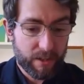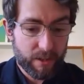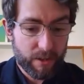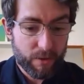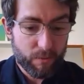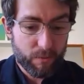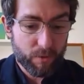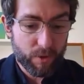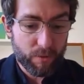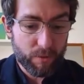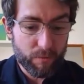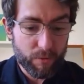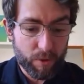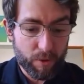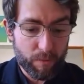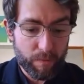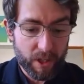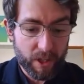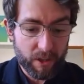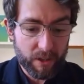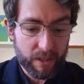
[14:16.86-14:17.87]
one
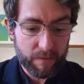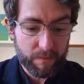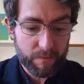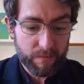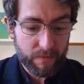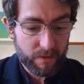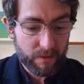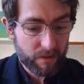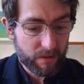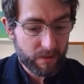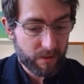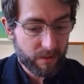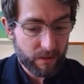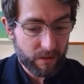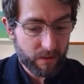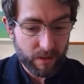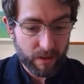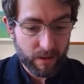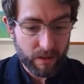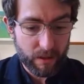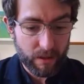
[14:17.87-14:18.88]
more poem
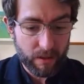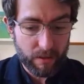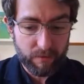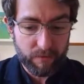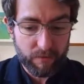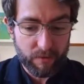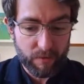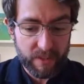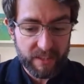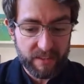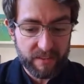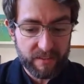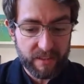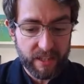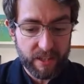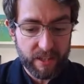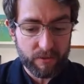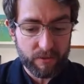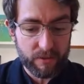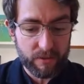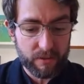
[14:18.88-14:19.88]
from this
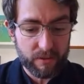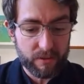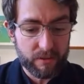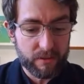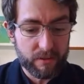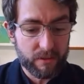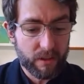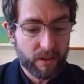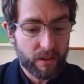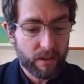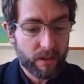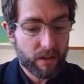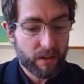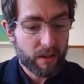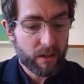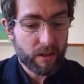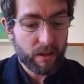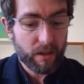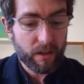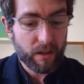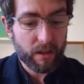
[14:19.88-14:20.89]
sequence.
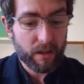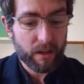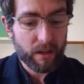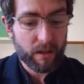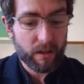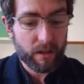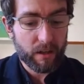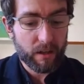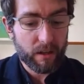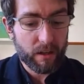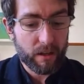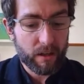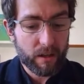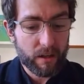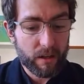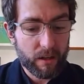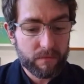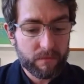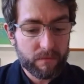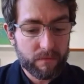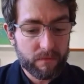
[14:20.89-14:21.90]
Kenny
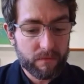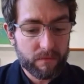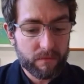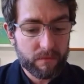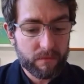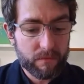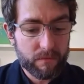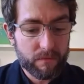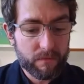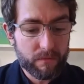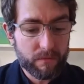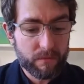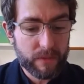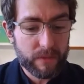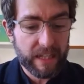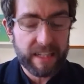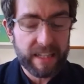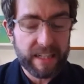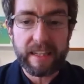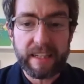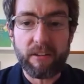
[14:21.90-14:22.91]

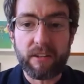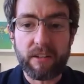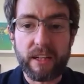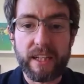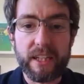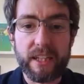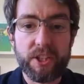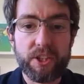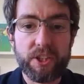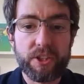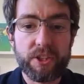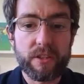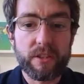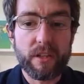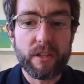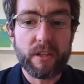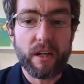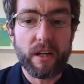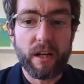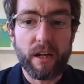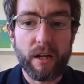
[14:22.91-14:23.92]
Dalglish,
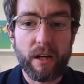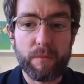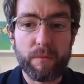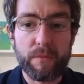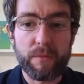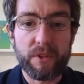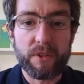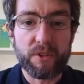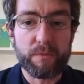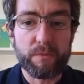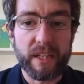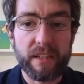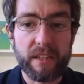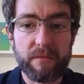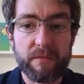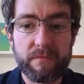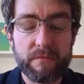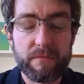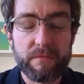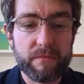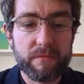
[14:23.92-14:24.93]
who's been
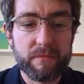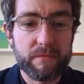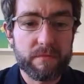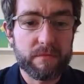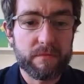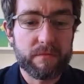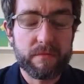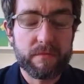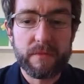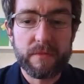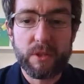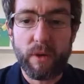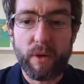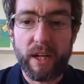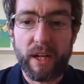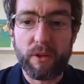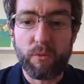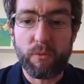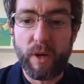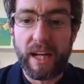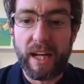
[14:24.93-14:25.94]
quite
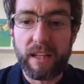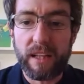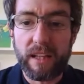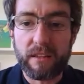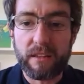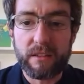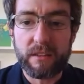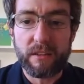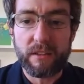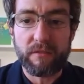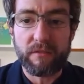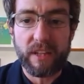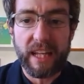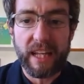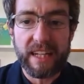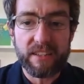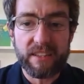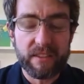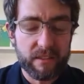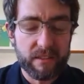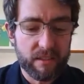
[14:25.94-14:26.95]
unwell of
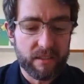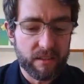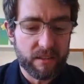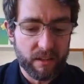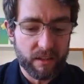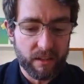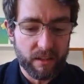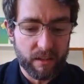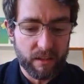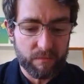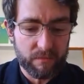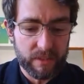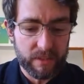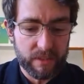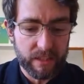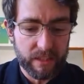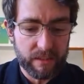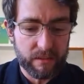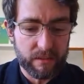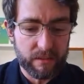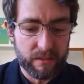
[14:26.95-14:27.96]
late,
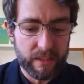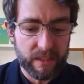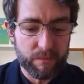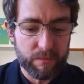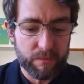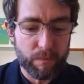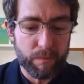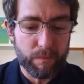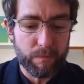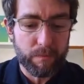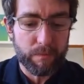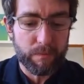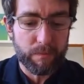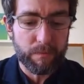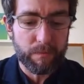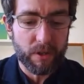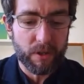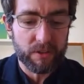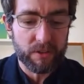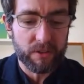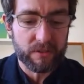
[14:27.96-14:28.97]
did test
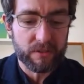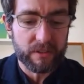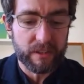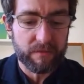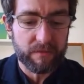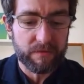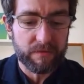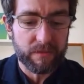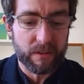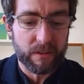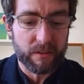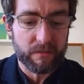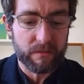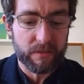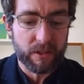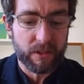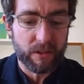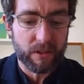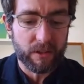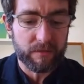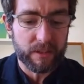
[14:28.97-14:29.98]
positive for
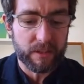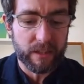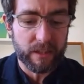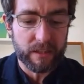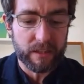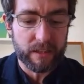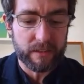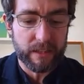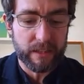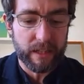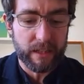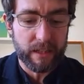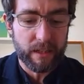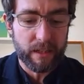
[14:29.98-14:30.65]
COVID-19.